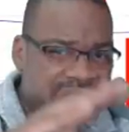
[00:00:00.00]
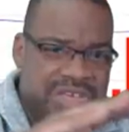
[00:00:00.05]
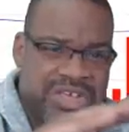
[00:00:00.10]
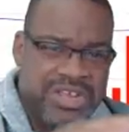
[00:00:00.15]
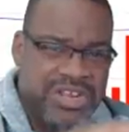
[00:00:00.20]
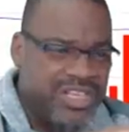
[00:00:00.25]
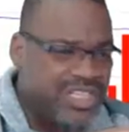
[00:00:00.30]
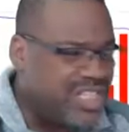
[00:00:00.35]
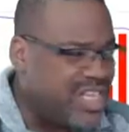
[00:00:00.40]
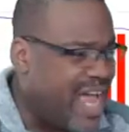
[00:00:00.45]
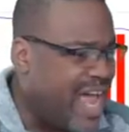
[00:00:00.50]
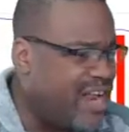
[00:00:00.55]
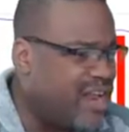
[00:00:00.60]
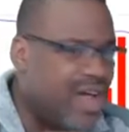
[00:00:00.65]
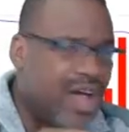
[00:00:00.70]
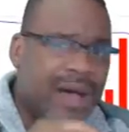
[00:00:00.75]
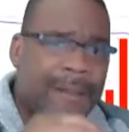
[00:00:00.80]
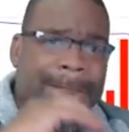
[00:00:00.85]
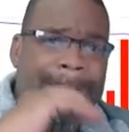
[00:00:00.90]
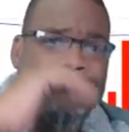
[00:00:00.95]
It's not
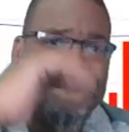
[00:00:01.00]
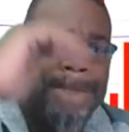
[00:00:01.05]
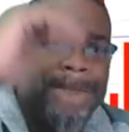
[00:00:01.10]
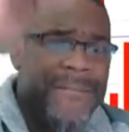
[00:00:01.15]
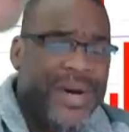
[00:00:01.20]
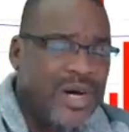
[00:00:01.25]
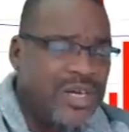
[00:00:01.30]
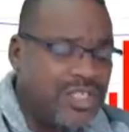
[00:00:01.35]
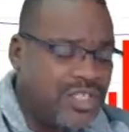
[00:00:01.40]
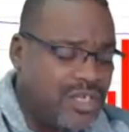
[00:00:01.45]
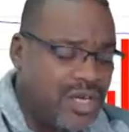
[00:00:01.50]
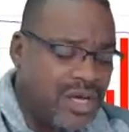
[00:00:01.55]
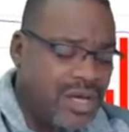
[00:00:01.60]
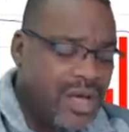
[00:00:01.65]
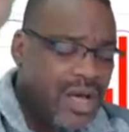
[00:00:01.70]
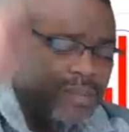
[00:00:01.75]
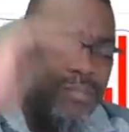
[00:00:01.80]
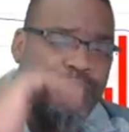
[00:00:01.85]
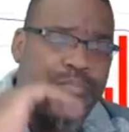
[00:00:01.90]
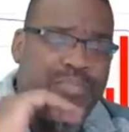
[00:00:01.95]
a burst,
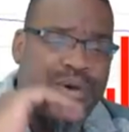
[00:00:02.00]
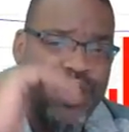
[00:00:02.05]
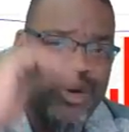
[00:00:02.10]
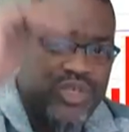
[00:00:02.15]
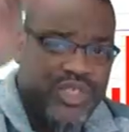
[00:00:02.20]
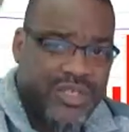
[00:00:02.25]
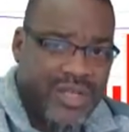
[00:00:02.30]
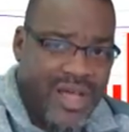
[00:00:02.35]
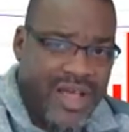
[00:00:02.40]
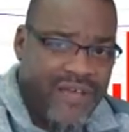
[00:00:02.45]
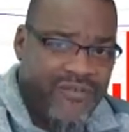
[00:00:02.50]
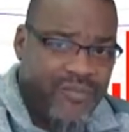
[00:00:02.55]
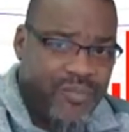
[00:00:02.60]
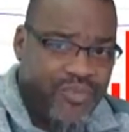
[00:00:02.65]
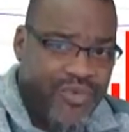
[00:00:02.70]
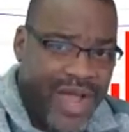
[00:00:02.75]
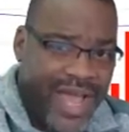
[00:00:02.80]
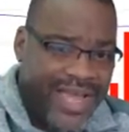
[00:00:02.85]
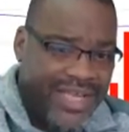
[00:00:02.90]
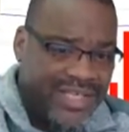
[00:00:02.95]
a burst of
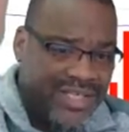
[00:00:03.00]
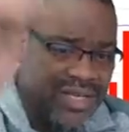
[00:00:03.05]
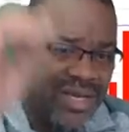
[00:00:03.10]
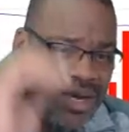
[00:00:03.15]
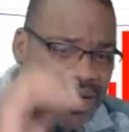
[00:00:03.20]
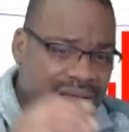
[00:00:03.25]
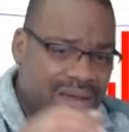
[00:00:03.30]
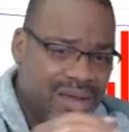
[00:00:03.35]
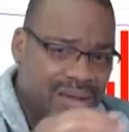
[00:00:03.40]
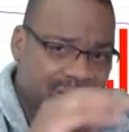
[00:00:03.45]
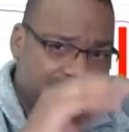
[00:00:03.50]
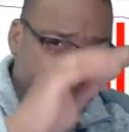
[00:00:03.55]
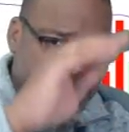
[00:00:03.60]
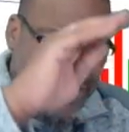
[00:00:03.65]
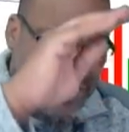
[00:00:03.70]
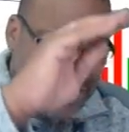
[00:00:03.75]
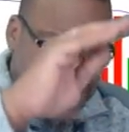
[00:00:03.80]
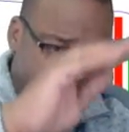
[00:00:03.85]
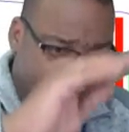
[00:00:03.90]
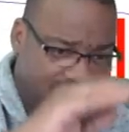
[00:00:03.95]
price,
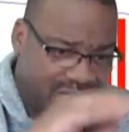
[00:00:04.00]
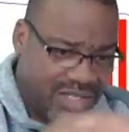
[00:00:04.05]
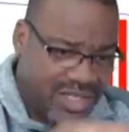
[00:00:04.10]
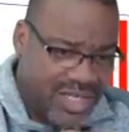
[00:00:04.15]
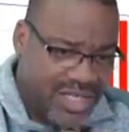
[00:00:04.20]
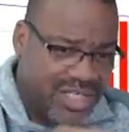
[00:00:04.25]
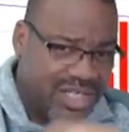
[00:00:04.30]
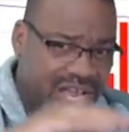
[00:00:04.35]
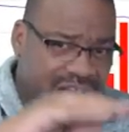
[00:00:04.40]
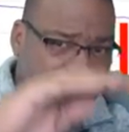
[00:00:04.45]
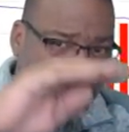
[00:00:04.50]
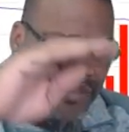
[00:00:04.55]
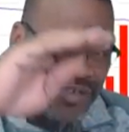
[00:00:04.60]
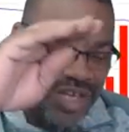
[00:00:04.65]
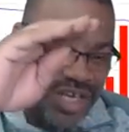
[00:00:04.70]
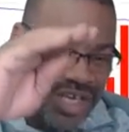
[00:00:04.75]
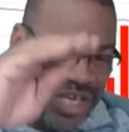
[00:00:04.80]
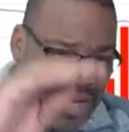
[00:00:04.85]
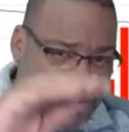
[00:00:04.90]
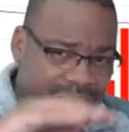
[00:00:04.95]
but
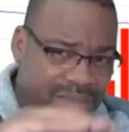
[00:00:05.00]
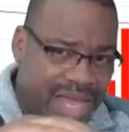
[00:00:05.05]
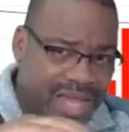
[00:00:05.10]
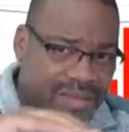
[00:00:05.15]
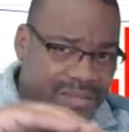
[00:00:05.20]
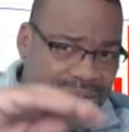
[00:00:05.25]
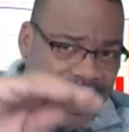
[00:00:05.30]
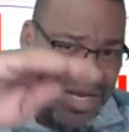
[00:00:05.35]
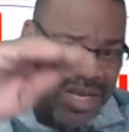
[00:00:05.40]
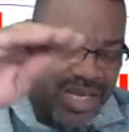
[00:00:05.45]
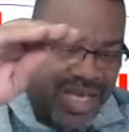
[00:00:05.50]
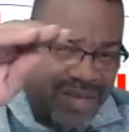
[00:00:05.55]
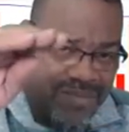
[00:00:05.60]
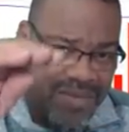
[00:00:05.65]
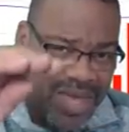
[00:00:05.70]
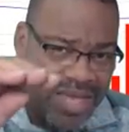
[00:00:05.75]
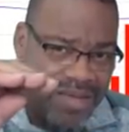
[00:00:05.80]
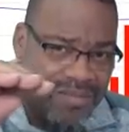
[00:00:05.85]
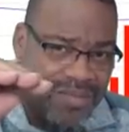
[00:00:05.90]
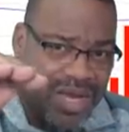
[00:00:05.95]
successfully keep making money, keep
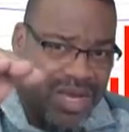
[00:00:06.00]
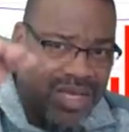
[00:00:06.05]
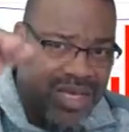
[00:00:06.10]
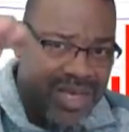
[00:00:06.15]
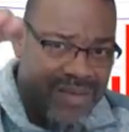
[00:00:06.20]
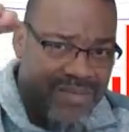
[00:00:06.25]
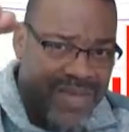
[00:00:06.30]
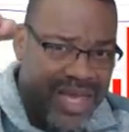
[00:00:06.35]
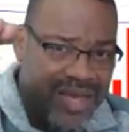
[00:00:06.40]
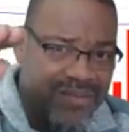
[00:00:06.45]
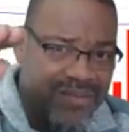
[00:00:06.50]
making money, keep making